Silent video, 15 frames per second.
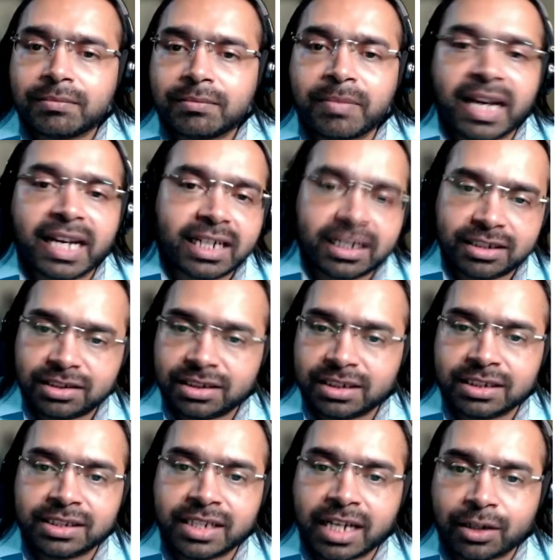package
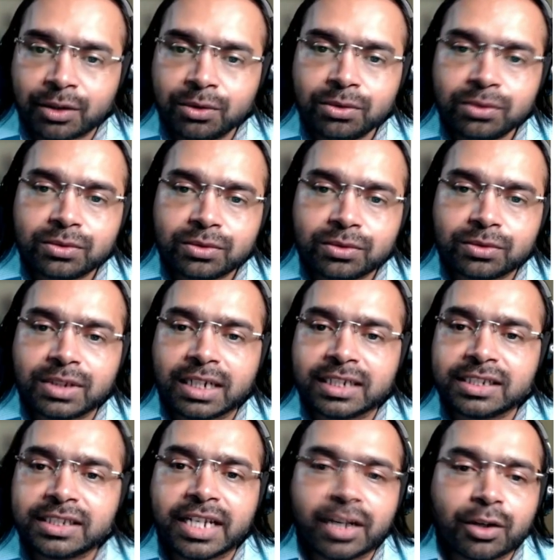in Django. So that
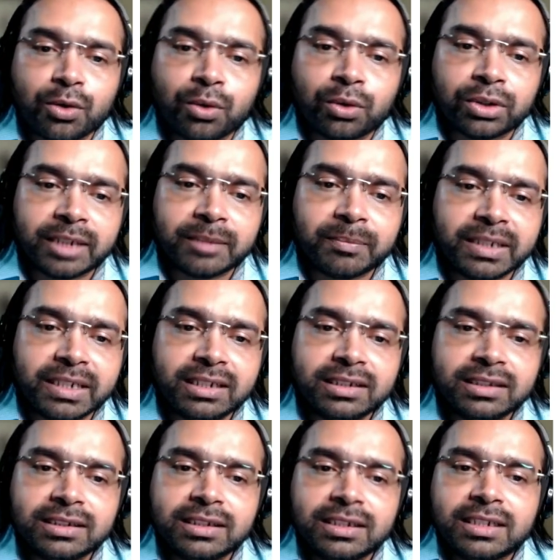is Django OTP.
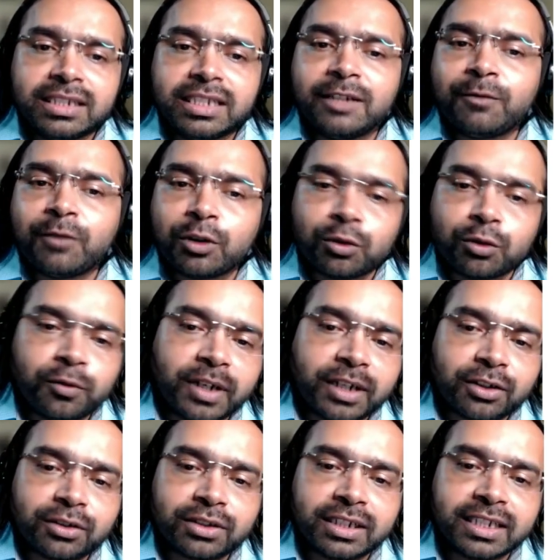Then for
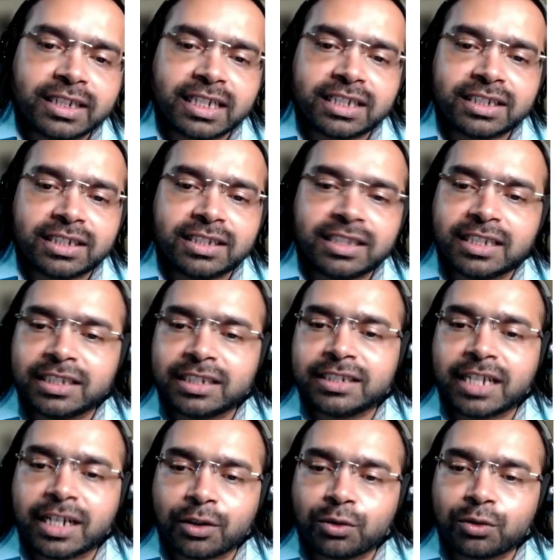two-factor authentication, there is a
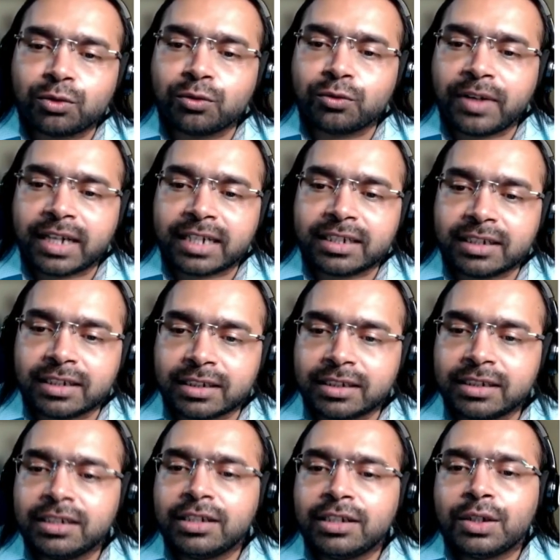Django two-factor
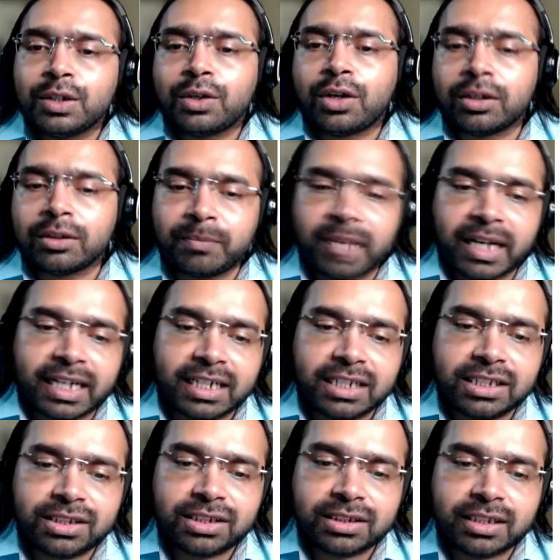auth
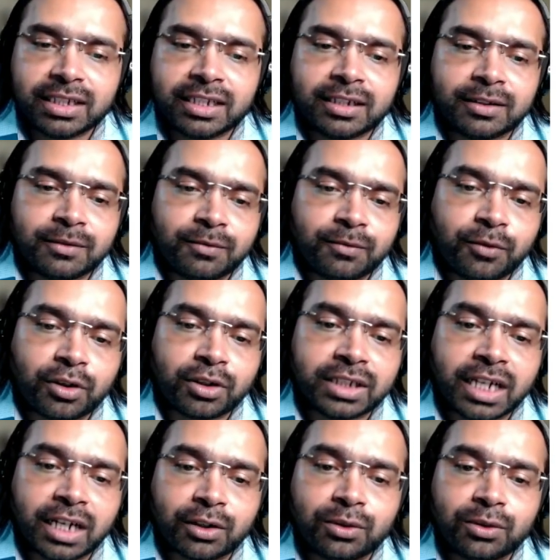package. Then for
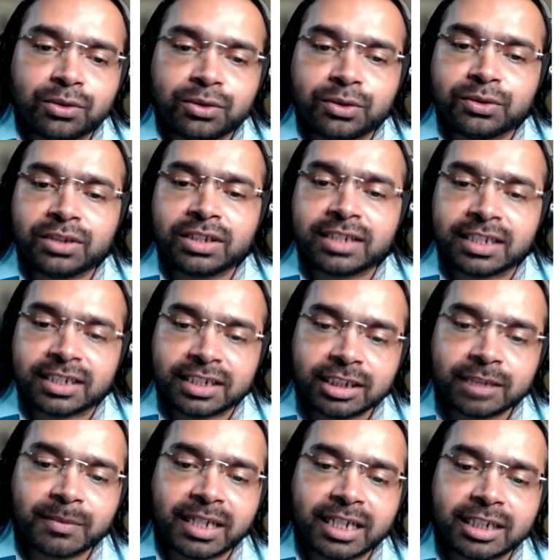Django user
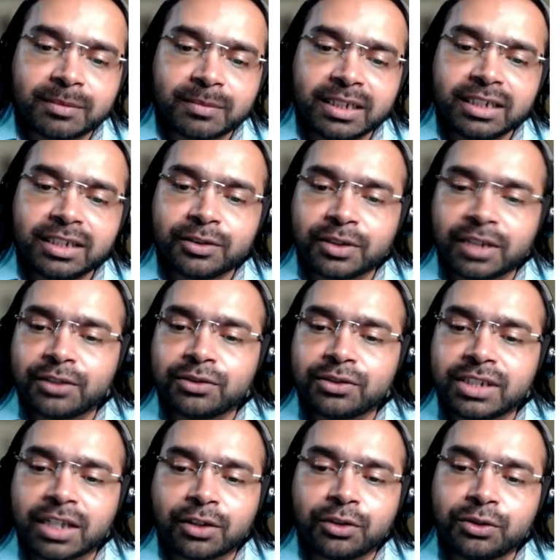sessions management, you can use
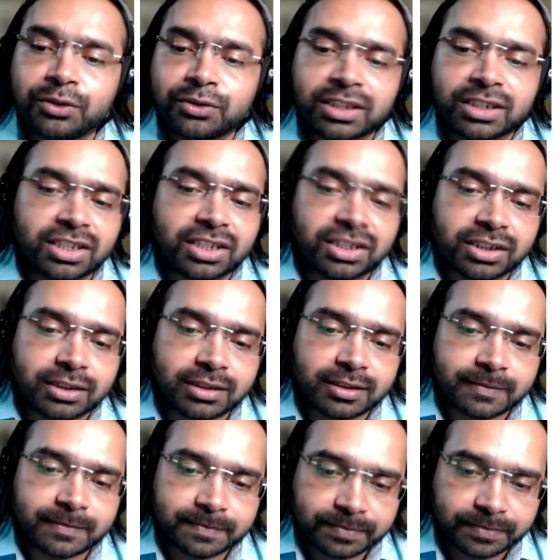Django user sessions.